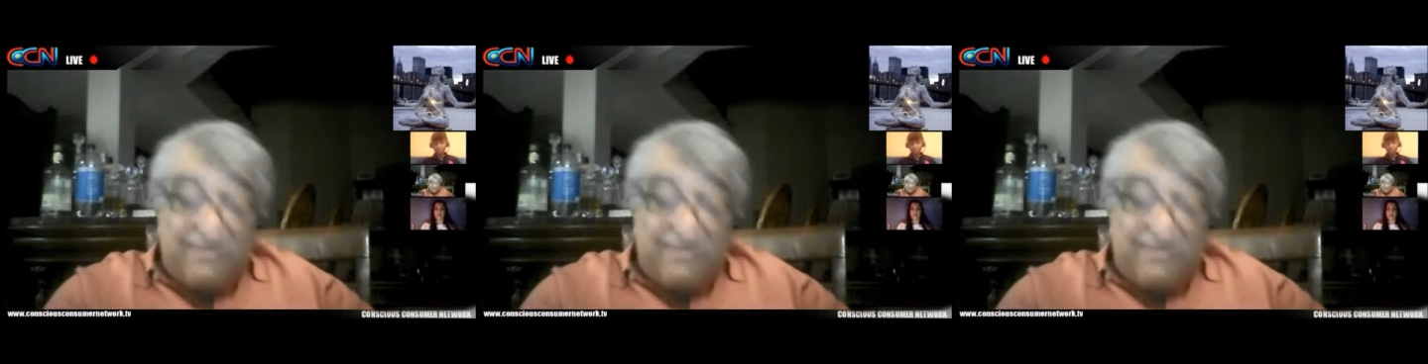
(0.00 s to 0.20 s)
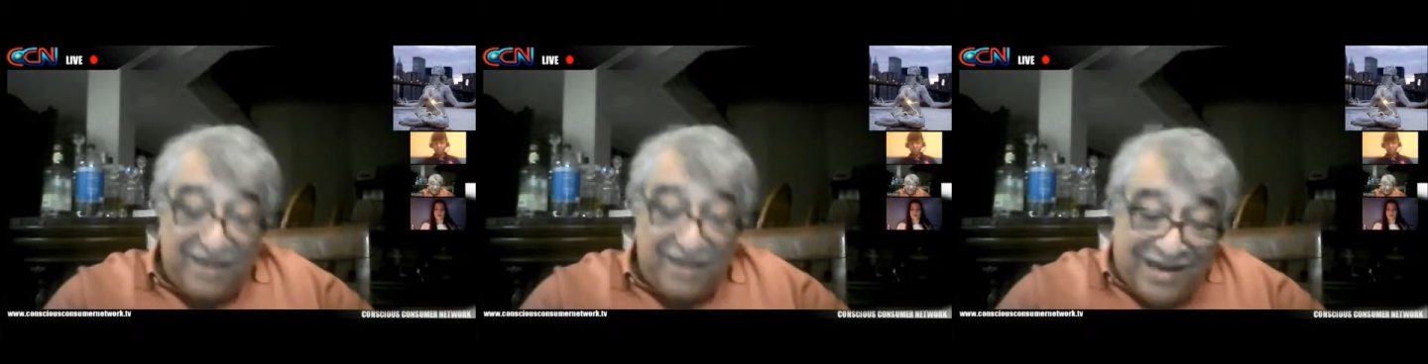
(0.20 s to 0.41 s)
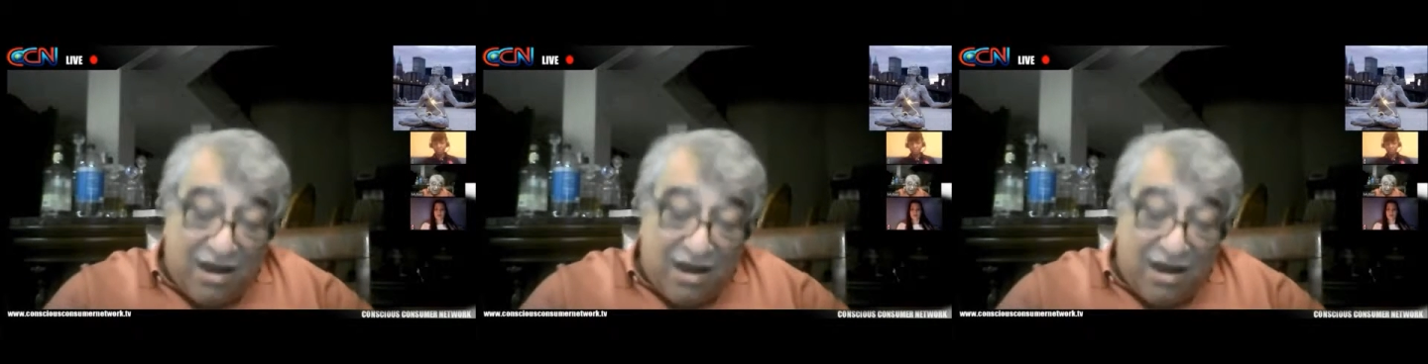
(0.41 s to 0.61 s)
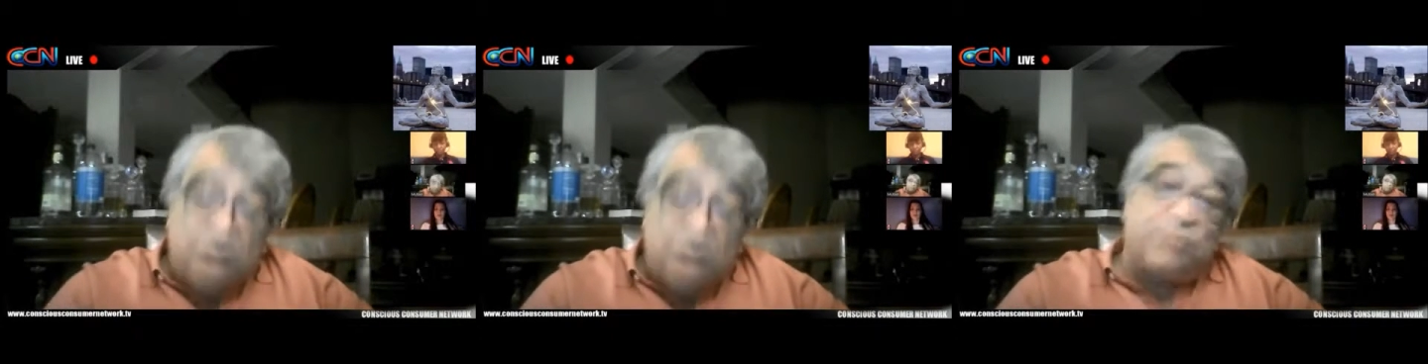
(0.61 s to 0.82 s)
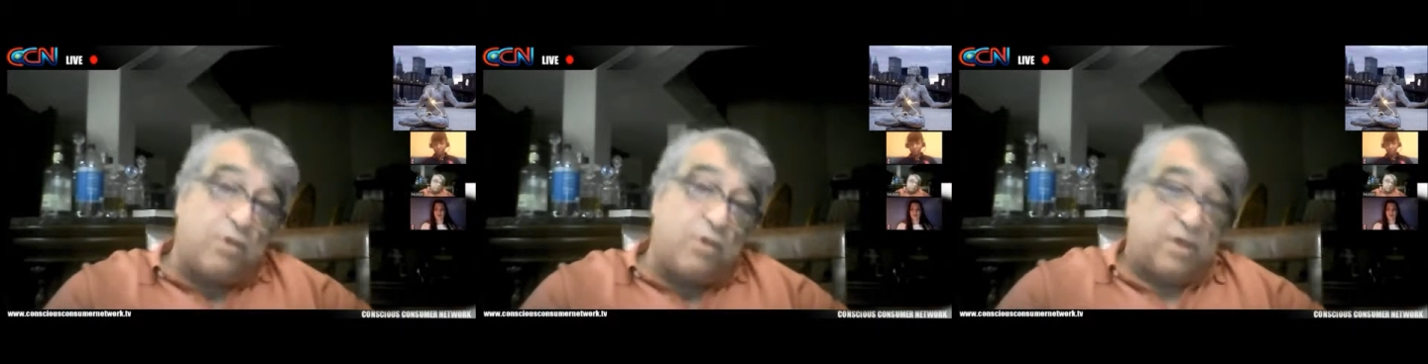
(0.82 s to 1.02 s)
Even
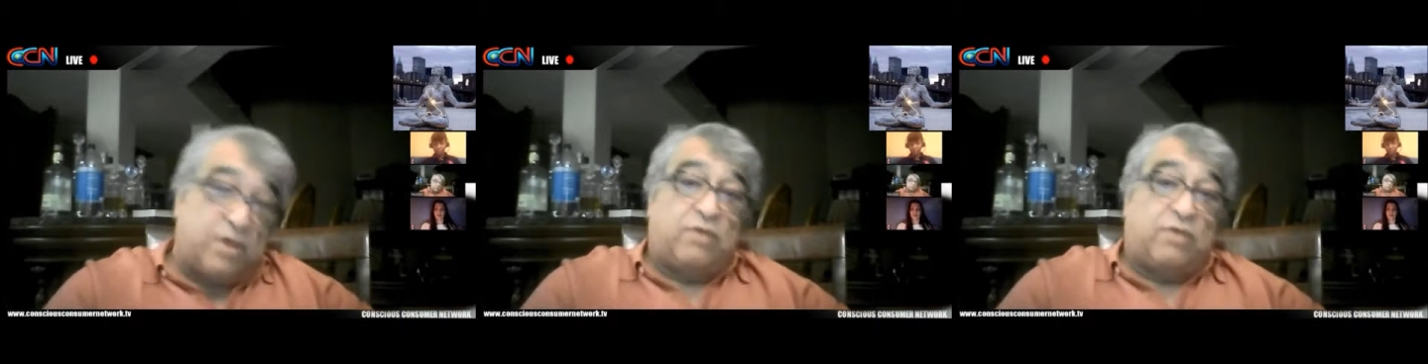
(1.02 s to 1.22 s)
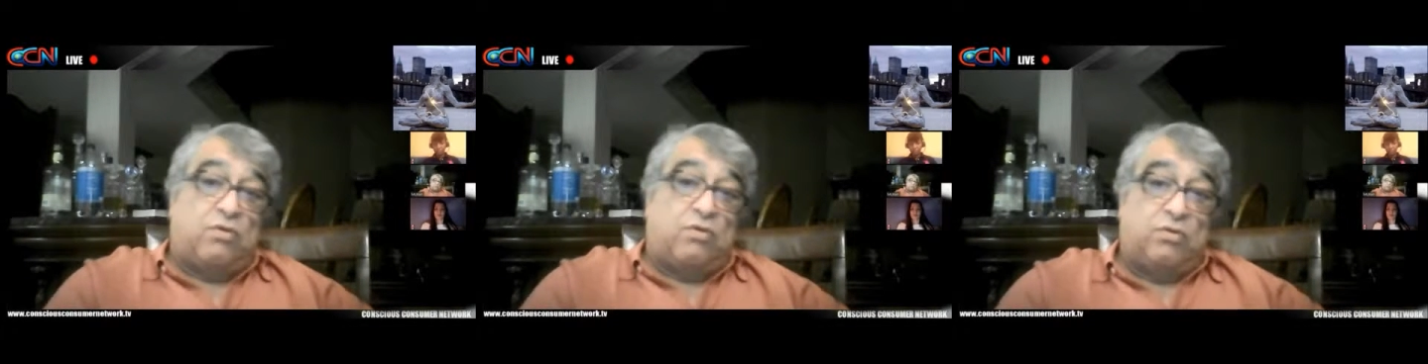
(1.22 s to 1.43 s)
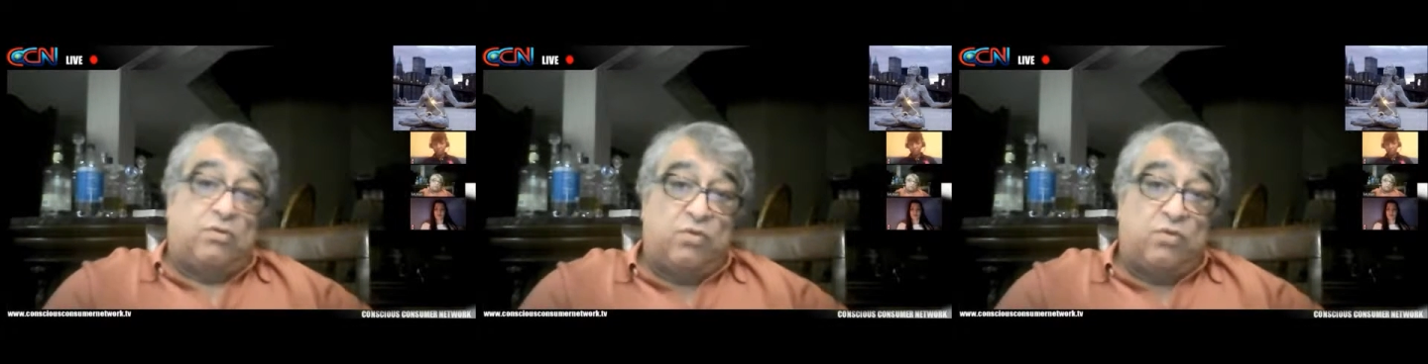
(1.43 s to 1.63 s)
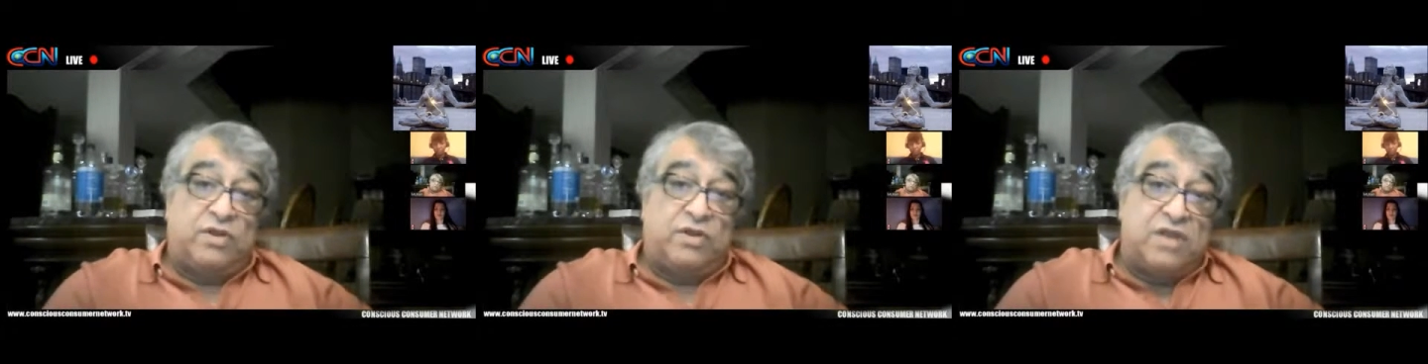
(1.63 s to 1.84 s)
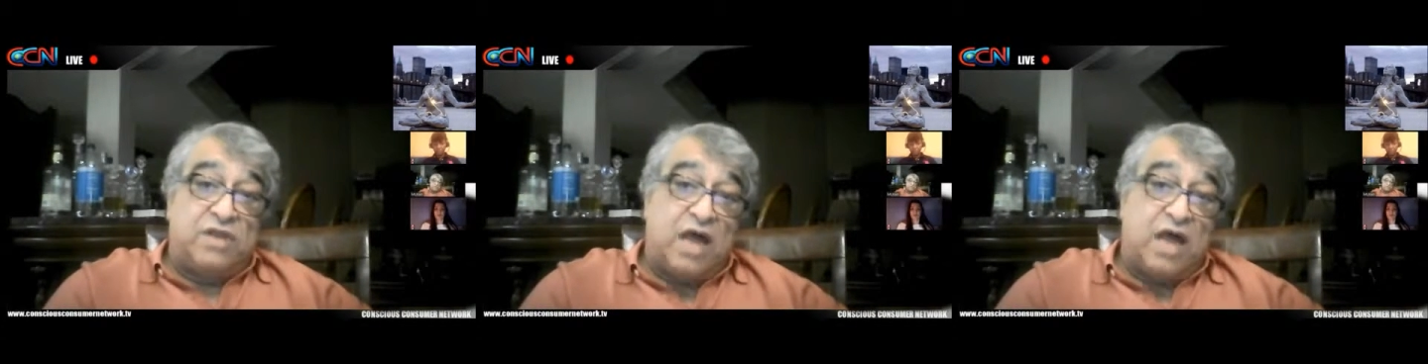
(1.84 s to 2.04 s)
God's particle will
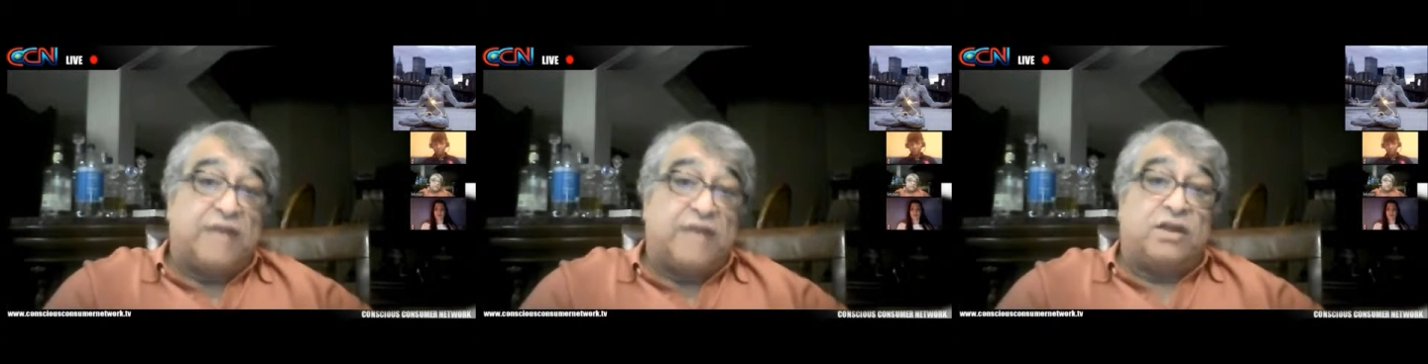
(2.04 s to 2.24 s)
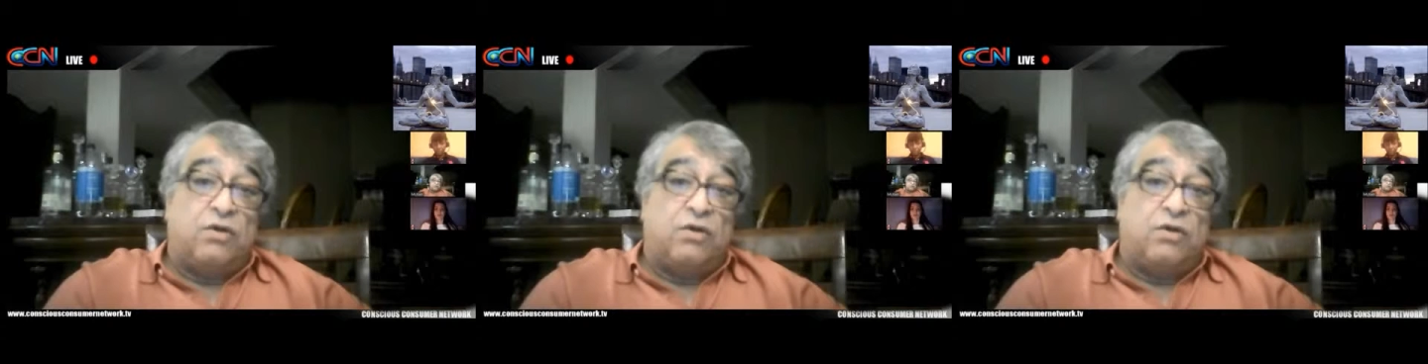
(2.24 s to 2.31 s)
not